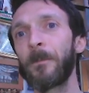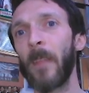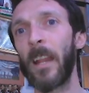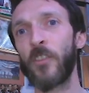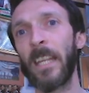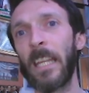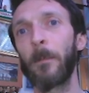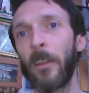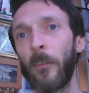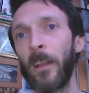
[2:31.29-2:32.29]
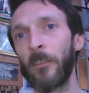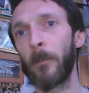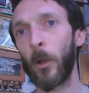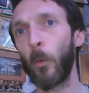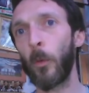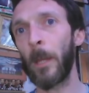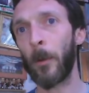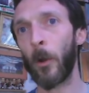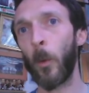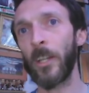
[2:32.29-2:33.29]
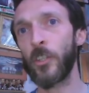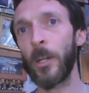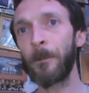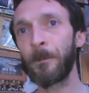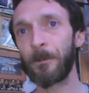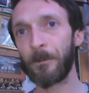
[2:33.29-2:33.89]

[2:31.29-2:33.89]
I try and keep my defence and my goalkeeper quite trim.